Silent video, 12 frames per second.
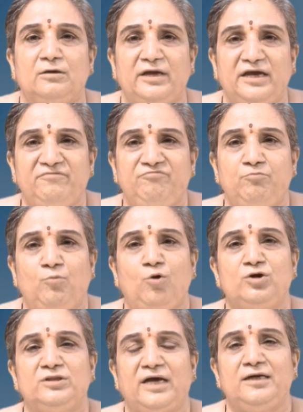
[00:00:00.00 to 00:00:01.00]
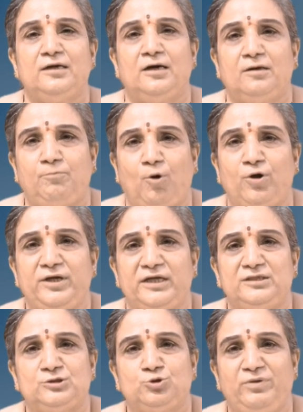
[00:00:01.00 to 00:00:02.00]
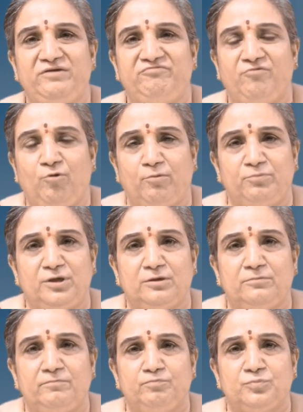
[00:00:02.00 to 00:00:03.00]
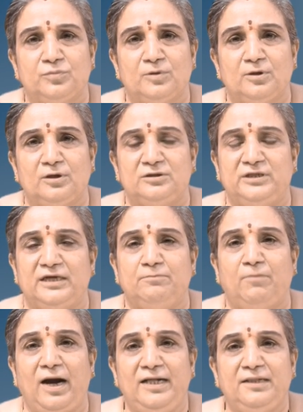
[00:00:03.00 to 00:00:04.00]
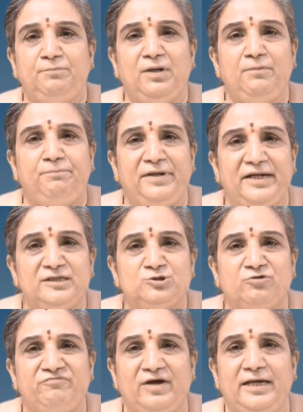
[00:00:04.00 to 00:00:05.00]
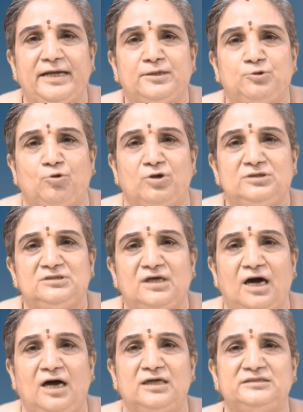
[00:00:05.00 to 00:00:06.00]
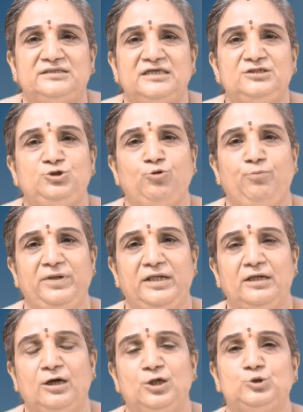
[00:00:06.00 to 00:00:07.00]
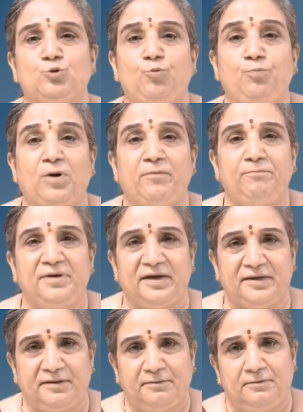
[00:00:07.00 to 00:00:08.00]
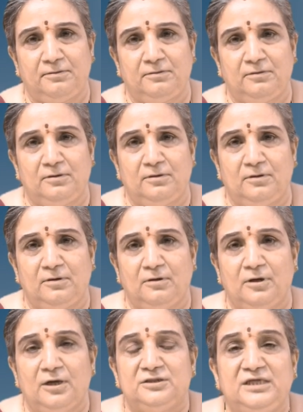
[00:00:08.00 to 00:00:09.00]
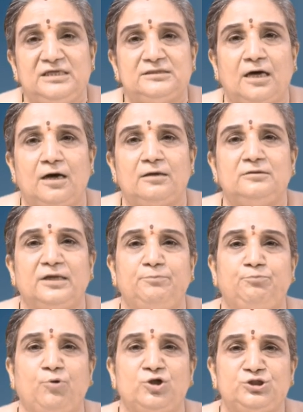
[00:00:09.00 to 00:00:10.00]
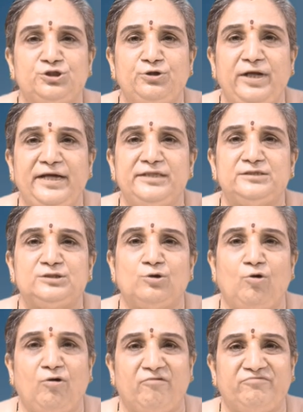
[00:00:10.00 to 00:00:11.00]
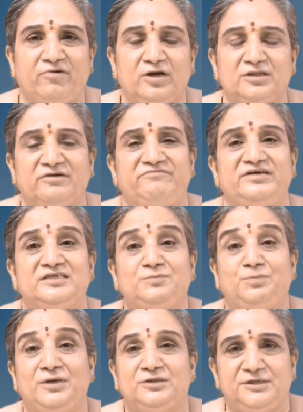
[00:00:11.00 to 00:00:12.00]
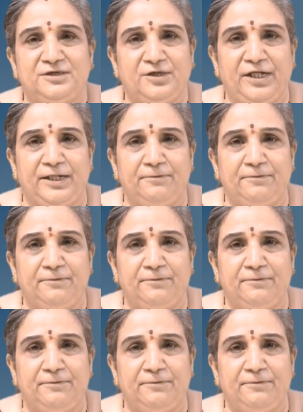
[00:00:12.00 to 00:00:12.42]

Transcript: If more than a bond is to be formed, then multiple pairs of electrons are said to be a super pair. These are the postulates of the whisper theory.